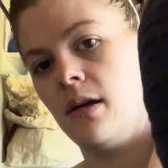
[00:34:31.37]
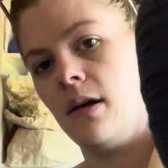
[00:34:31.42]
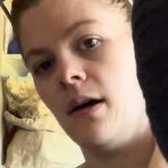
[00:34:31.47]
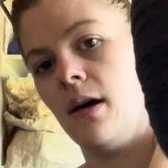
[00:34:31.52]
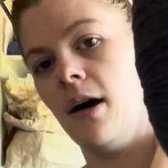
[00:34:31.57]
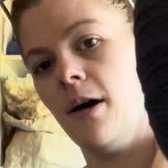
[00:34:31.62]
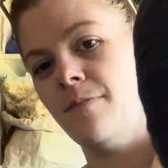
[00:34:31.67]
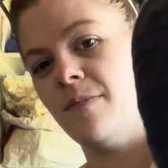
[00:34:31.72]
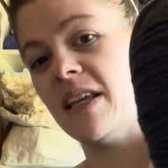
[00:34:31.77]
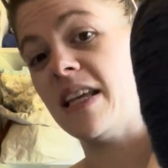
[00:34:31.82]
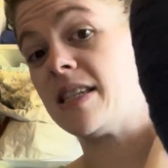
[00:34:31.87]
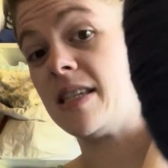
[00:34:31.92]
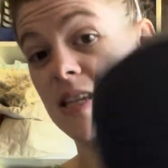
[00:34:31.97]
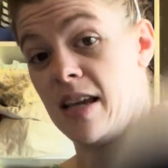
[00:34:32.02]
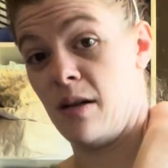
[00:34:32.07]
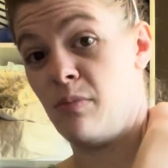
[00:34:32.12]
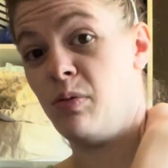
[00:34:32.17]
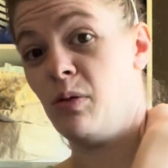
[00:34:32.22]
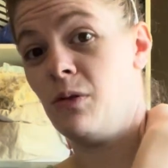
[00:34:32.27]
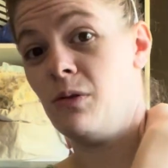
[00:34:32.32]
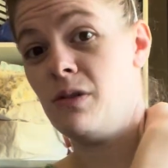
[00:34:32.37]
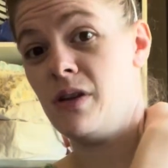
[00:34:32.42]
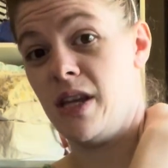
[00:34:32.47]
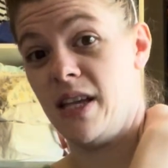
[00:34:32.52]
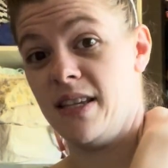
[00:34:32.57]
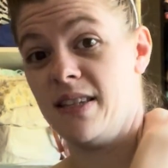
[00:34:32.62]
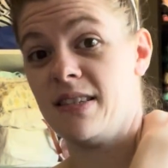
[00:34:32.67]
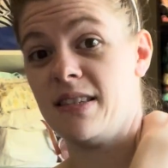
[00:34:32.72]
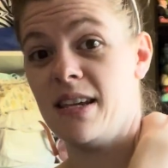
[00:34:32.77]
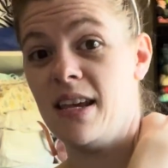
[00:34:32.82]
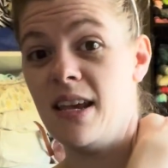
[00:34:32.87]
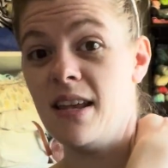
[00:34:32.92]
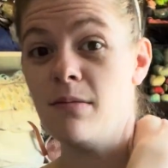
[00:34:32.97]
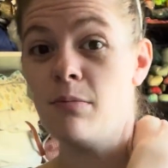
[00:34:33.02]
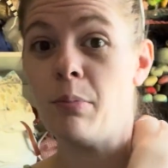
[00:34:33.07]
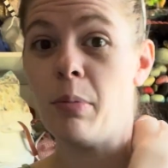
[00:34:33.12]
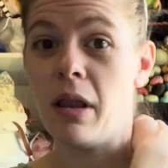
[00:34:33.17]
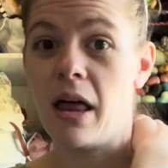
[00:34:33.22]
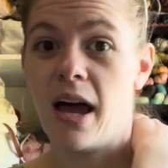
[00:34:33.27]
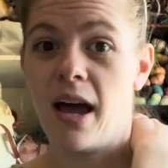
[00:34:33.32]
the sample is knit in
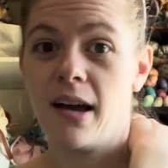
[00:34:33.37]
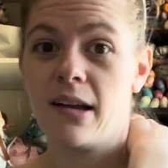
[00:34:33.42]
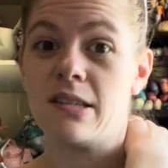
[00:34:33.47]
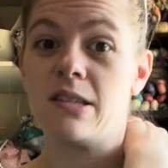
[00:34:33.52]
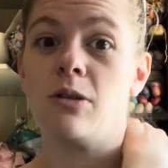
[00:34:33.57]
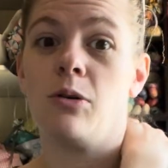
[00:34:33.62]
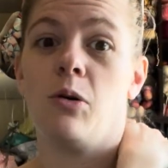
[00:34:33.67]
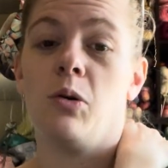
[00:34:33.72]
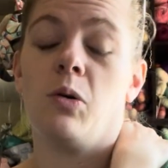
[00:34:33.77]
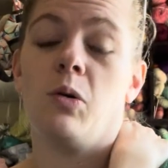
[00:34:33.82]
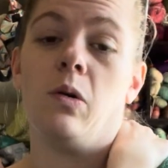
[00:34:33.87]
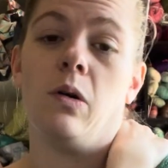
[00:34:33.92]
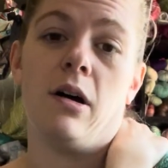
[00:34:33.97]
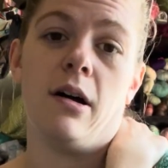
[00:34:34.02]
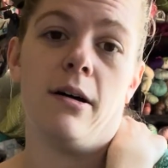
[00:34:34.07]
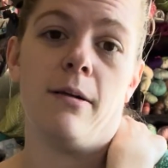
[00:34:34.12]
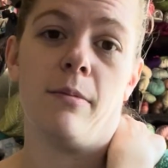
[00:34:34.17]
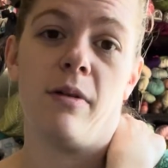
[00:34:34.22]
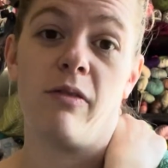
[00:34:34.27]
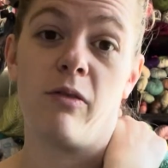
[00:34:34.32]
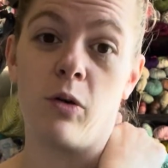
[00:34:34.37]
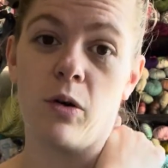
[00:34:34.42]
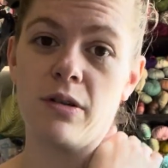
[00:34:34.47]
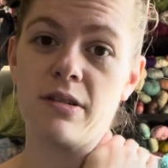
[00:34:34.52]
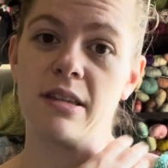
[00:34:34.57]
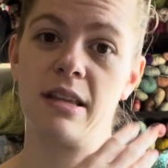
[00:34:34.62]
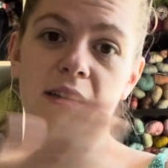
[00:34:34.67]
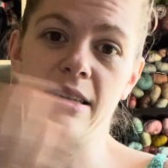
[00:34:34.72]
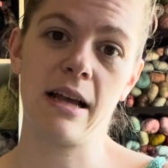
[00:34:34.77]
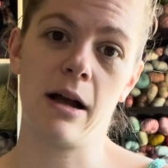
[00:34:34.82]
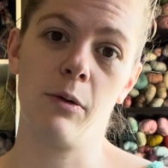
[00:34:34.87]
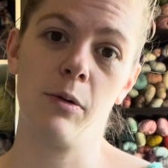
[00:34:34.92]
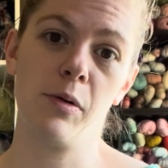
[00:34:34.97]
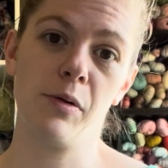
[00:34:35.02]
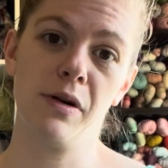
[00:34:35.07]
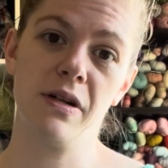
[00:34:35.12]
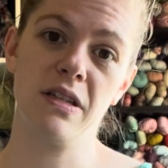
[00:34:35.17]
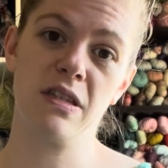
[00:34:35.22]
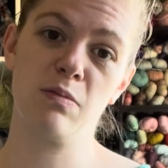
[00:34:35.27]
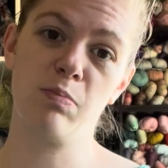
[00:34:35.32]
black, so of course that's how we
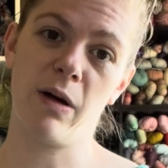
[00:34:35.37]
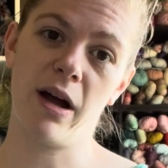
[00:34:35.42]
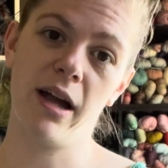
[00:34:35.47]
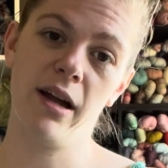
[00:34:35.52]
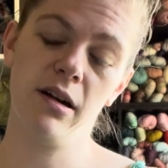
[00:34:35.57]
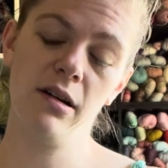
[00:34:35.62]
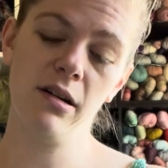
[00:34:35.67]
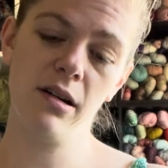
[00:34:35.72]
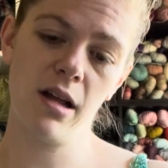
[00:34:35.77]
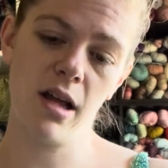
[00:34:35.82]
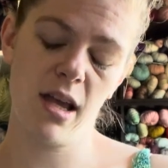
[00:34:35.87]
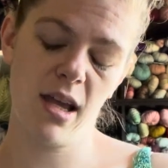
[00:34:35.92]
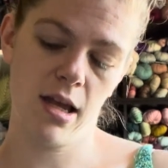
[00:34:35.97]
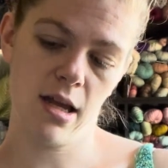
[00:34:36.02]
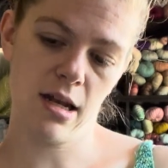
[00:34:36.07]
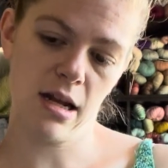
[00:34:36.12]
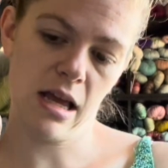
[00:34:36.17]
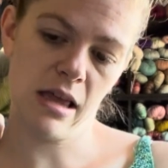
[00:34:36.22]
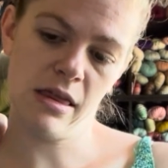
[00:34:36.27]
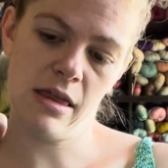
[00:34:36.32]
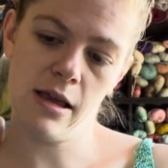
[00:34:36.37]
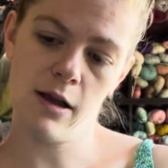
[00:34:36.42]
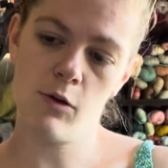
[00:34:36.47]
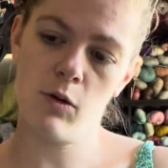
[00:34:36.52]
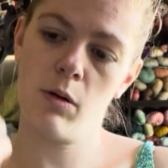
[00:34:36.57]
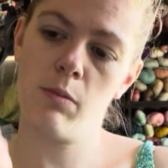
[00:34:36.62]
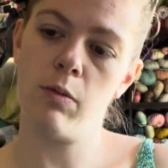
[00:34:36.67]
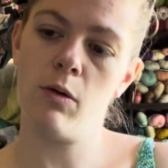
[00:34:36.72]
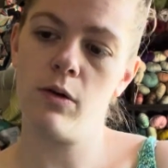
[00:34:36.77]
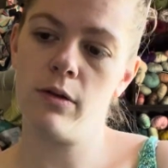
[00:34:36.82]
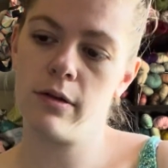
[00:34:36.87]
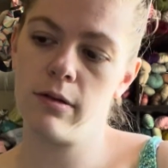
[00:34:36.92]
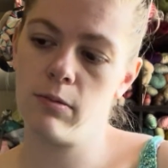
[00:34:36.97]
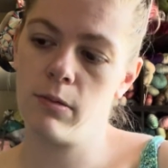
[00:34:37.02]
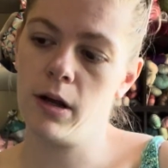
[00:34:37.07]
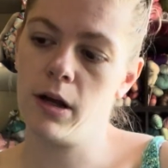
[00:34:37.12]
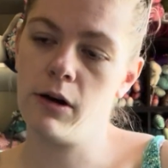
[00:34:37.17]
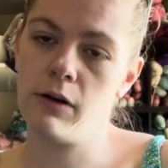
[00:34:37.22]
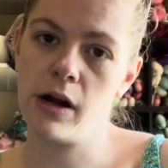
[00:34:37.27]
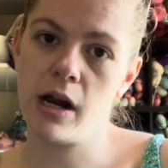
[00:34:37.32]
were inspired, and I think we're both
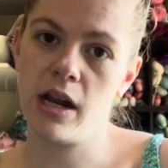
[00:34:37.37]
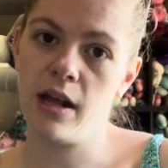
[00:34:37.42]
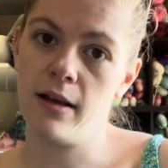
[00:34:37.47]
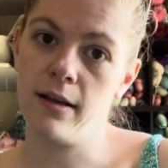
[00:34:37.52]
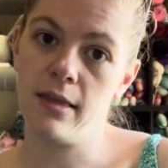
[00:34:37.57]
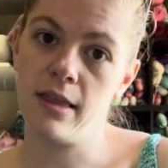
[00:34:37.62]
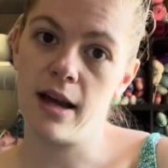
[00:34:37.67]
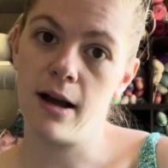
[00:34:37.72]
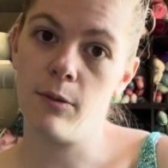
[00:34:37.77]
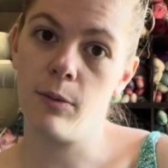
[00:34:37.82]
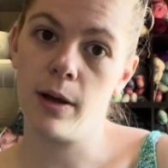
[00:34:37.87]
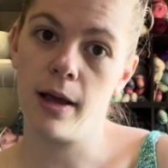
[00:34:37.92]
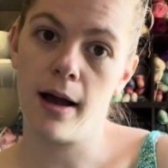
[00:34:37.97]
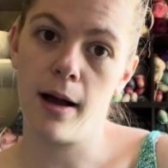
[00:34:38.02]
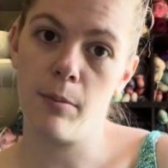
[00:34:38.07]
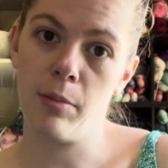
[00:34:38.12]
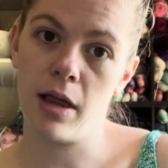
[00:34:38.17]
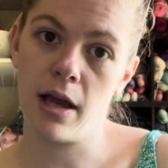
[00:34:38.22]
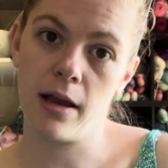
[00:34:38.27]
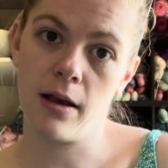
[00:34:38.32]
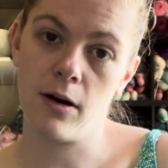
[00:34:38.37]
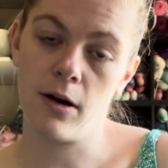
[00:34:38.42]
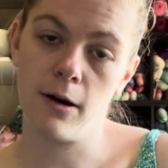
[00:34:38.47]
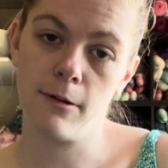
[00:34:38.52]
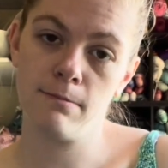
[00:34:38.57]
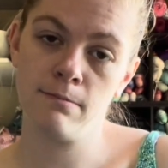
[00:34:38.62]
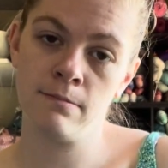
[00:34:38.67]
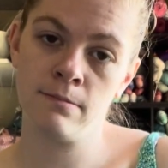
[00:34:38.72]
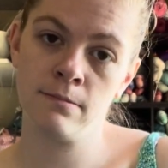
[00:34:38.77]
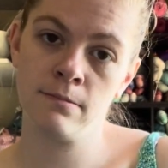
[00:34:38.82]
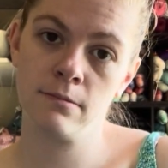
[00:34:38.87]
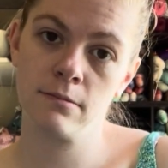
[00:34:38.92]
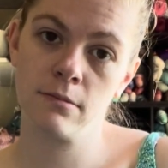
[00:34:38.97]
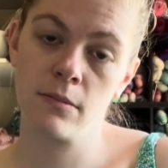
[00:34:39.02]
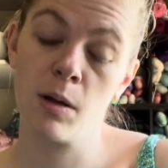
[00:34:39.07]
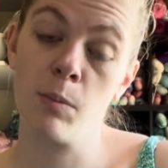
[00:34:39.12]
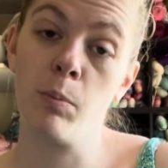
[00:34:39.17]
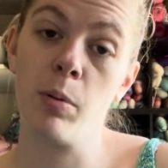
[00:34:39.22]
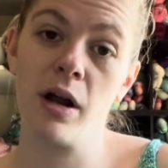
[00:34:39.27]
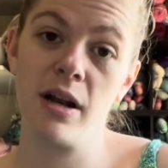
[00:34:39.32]
regretting that we got black yarn,
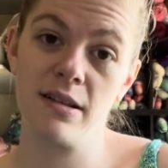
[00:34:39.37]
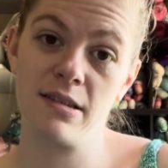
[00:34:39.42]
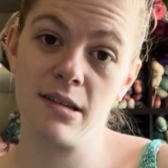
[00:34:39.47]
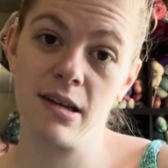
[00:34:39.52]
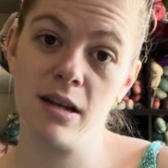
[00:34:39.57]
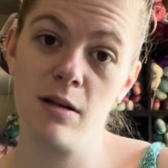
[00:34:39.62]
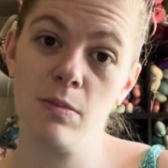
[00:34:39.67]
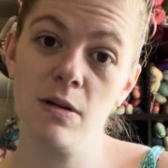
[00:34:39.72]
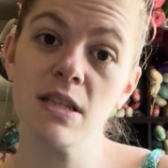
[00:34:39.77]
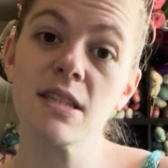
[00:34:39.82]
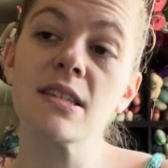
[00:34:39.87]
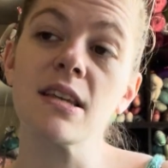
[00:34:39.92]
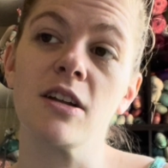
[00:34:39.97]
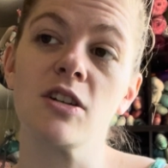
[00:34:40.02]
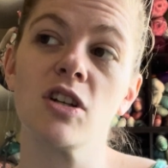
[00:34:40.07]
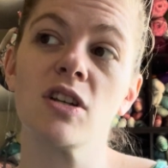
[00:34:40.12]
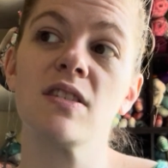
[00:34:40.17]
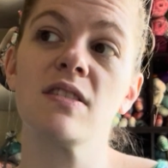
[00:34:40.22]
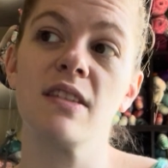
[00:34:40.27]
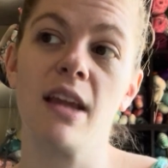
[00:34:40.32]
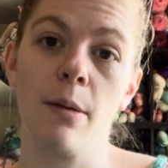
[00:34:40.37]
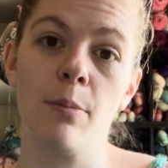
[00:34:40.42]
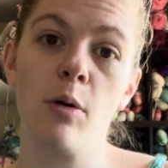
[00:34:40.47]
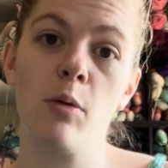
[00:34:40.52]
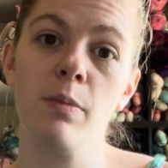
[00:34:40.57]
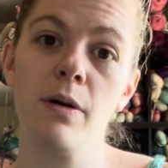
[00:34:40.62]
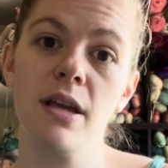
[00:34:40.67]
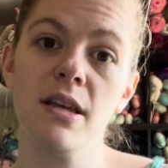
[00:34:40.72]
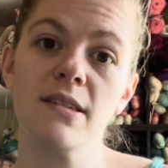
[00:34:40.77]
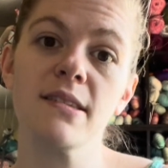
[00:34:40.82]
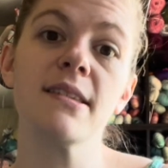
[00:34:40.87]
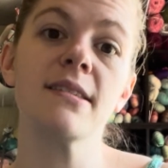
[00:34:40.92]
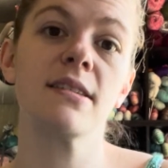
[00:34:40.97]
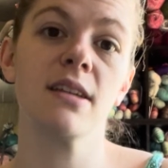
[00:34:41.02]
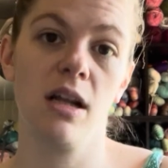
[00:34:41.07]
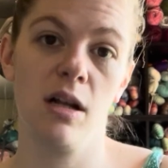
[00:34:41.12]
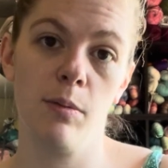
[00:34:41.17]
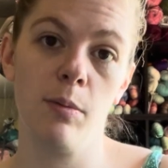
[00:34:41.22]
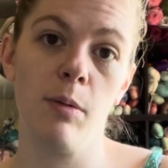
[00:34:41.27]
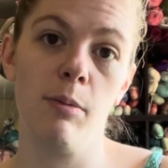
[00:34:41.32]
but it's going to be such a staple piece. It's
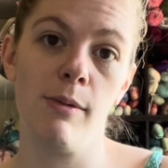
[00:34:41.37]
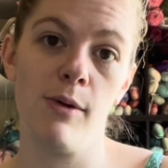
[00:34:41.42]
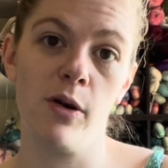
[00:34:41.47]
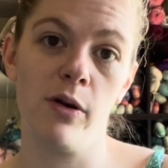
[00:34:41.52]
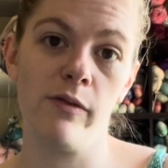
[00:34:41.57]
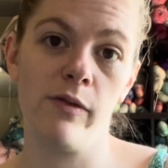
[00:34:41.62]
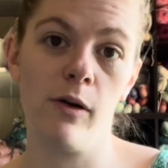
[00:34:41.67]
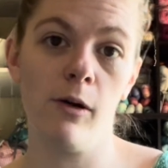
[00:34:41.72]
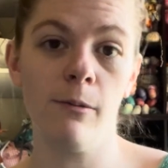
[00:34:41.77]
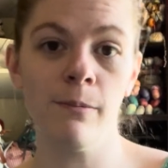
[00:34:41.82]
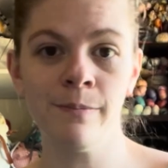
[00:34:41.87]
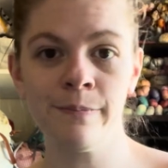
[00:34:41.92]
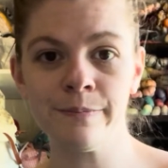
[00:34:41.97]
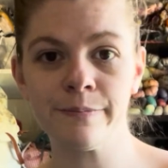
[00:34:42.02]
going to be beautiful.